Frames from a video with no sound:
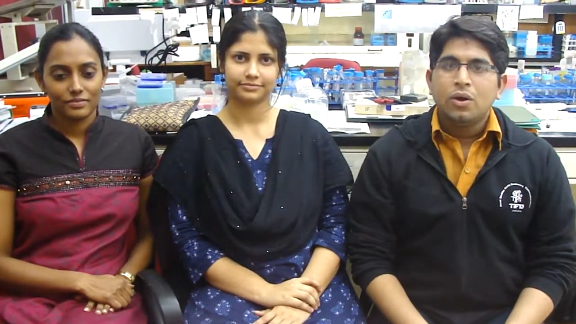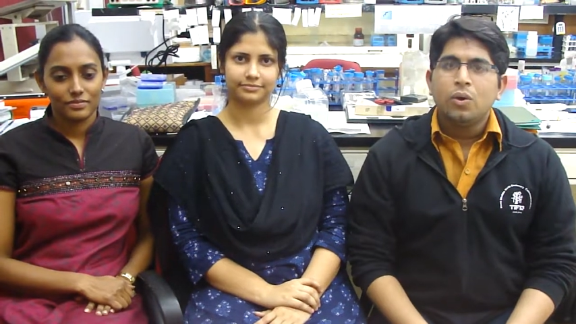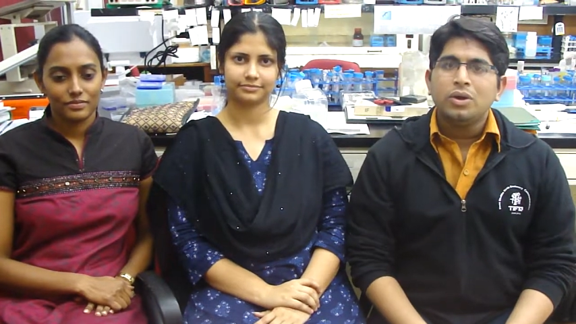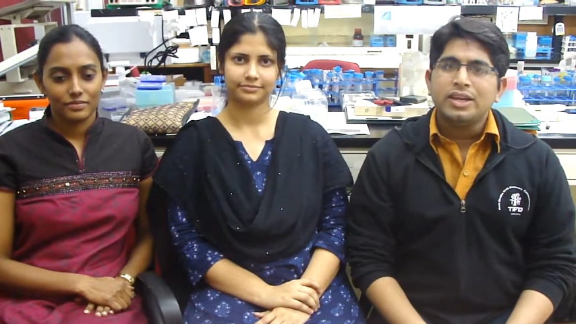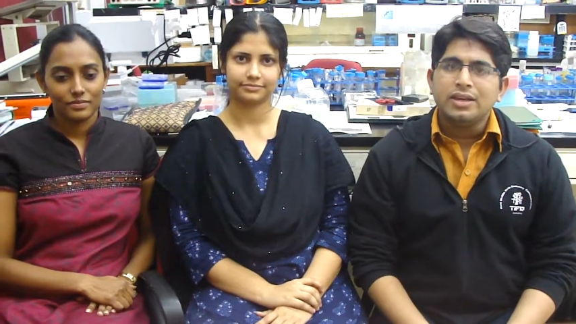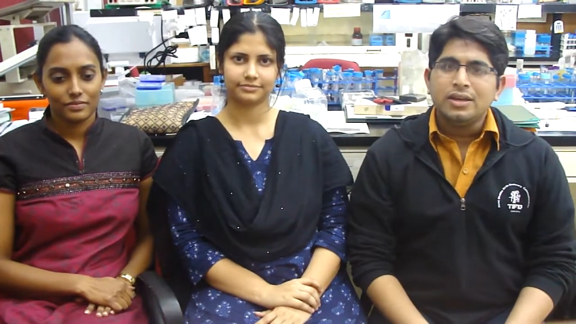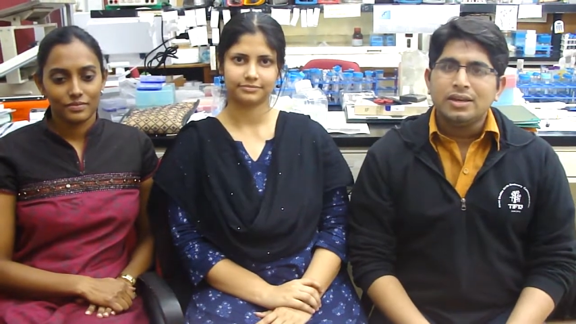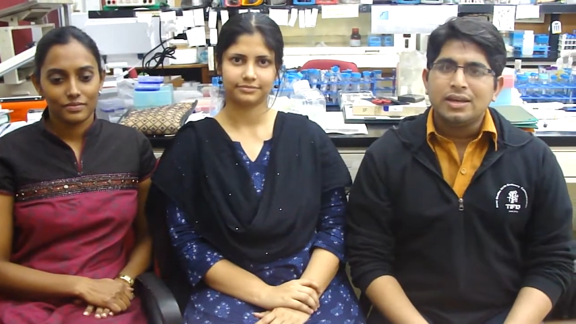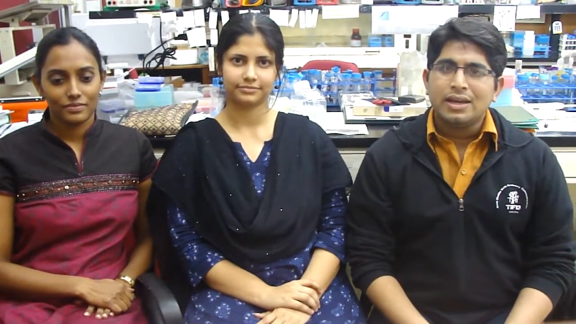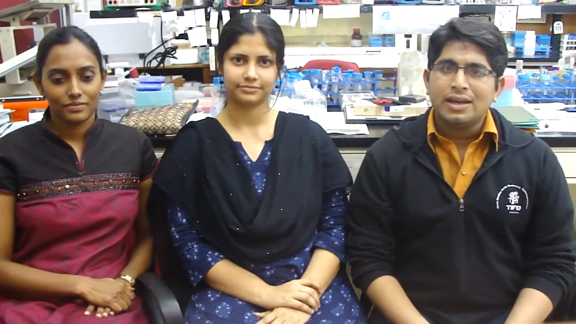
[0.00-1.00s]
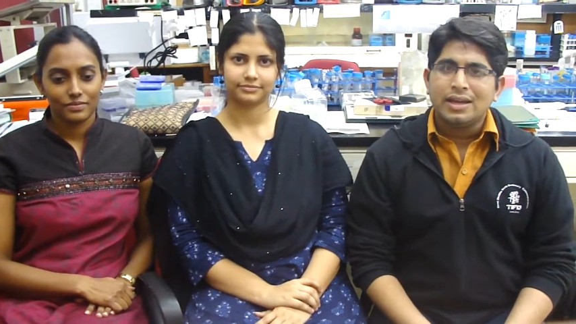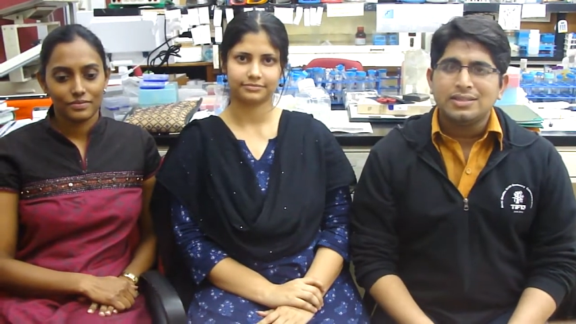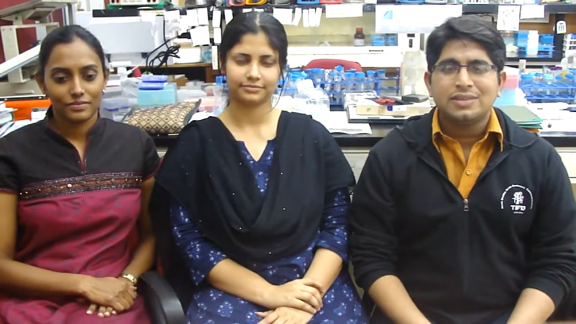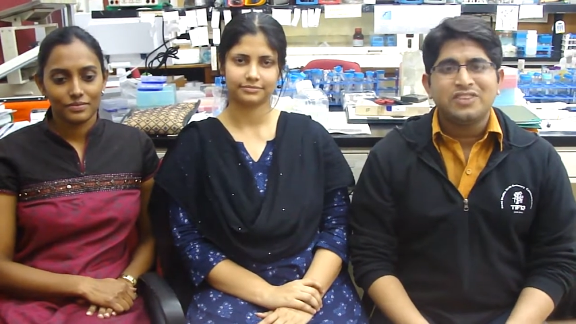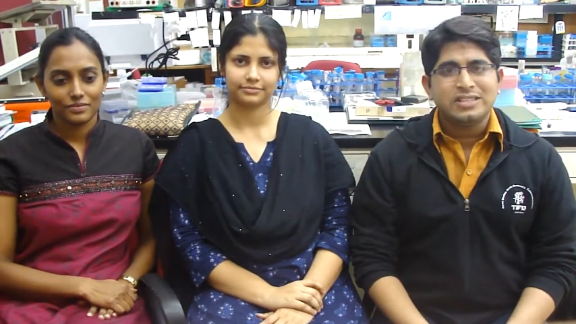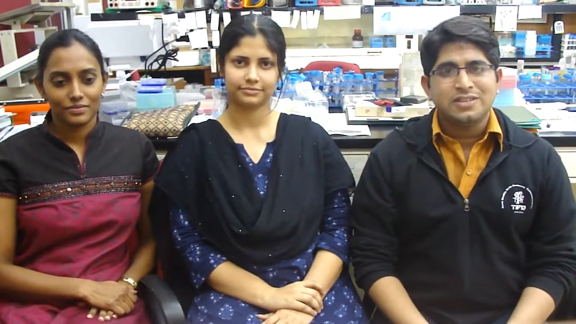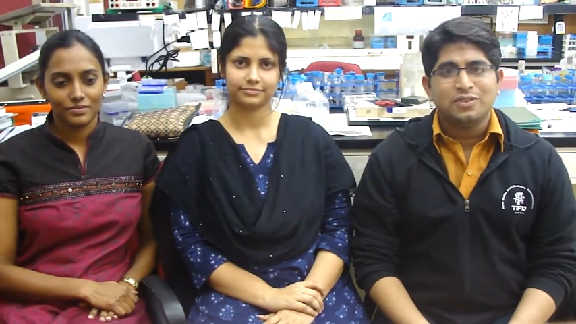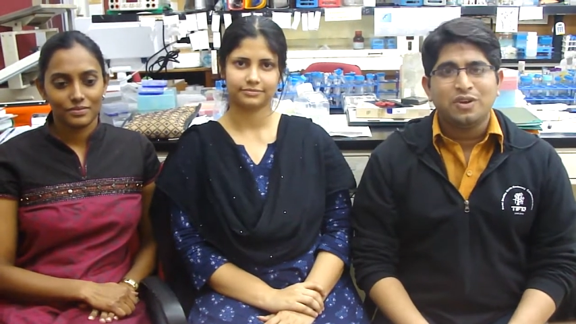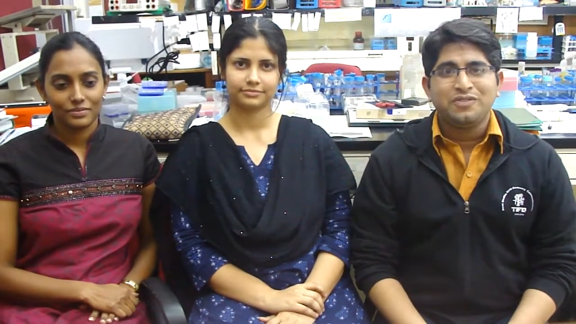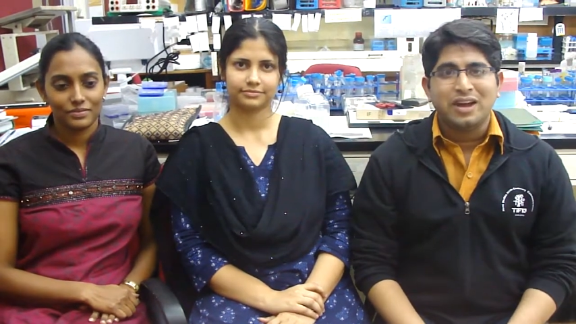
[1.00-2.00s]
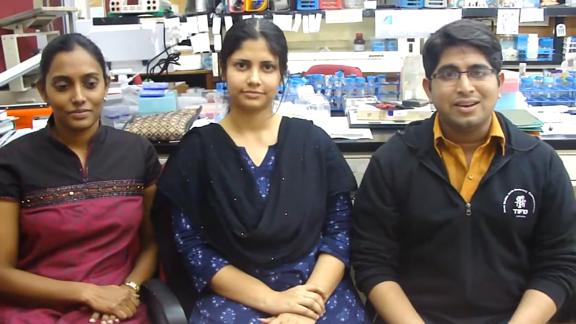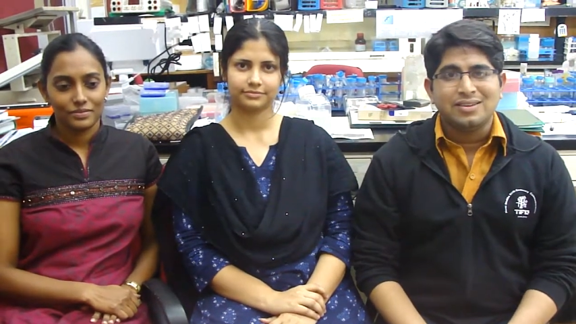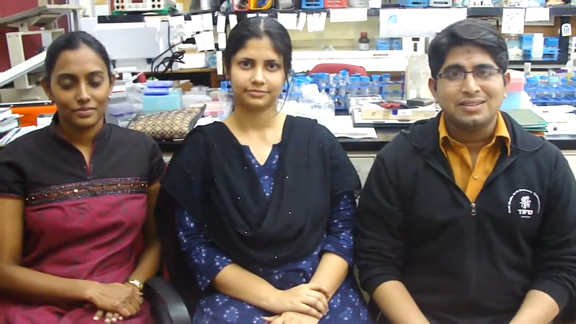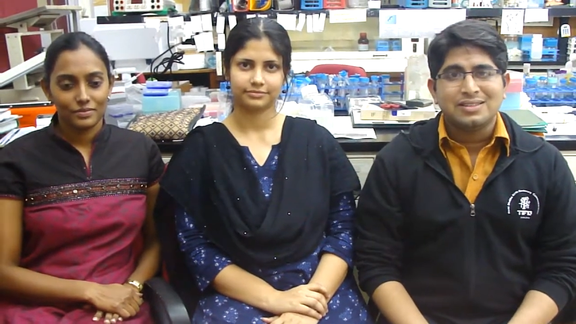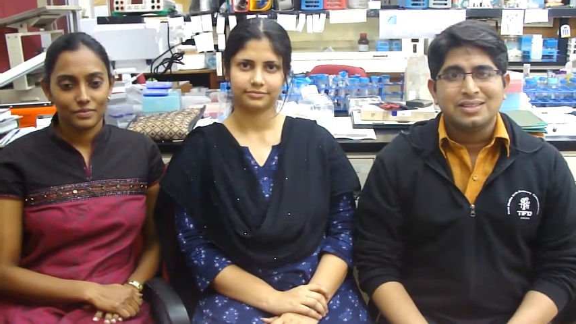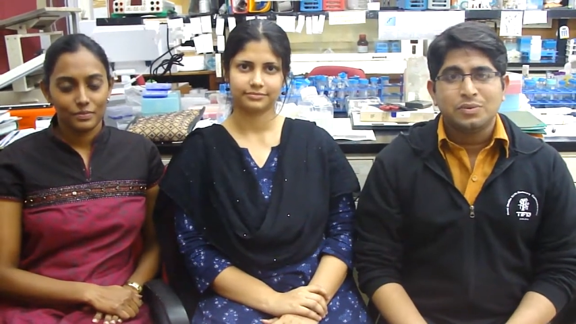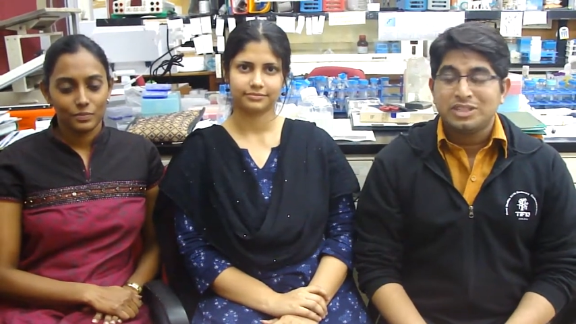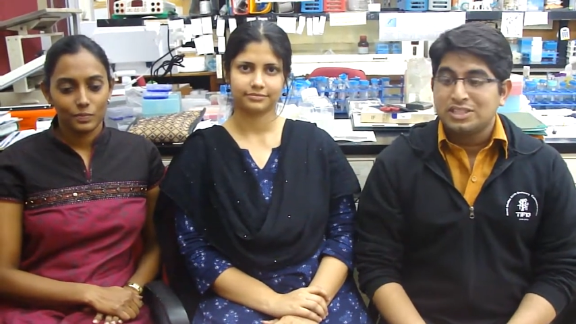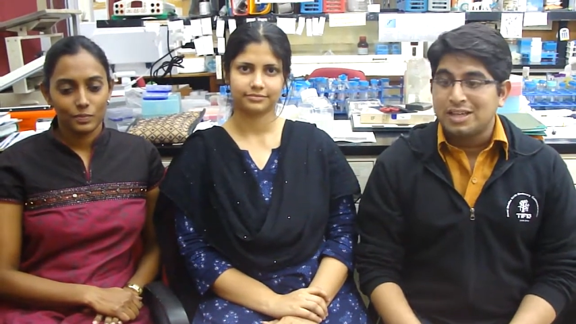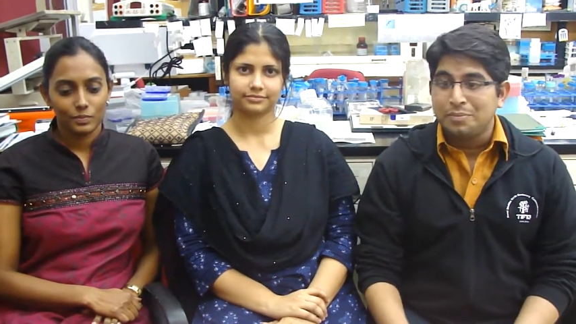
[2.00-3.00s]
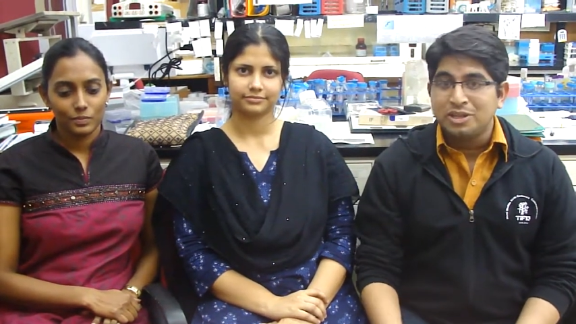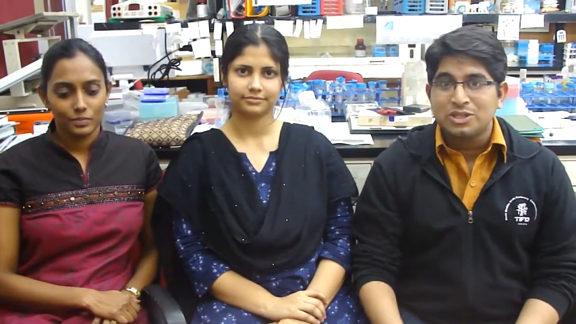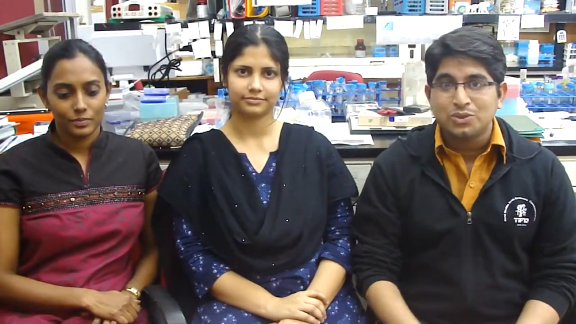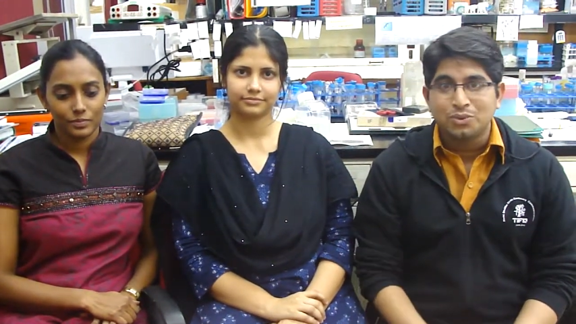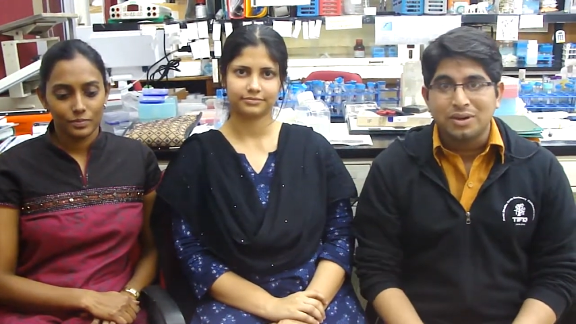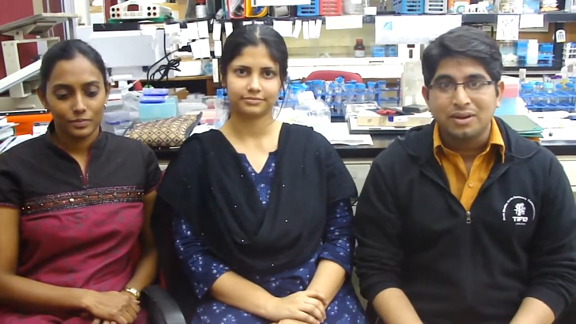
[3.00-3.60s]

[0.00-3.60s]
Speaker 1: Holi is a festival of colors which is coming soon.